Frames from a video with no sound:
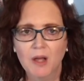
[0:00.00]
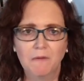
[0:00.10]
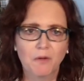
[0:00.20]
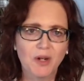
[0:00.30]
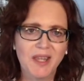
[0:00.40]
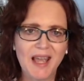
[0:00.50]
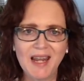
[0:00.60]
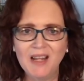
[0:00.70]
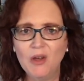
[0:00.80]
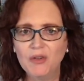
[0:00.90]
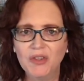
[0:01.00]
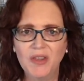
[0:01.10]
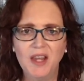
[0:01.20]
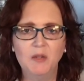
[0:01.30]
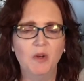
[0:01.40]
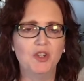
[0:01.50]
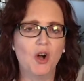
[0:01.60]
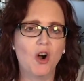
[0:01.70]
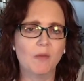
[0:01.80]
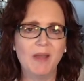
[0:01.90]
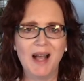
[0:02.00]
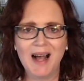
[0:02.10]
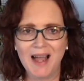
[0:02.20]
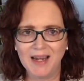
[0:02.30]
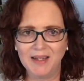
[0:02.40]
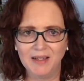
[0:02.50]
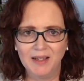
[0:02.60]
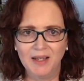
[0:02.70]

Forgetting those things which are behind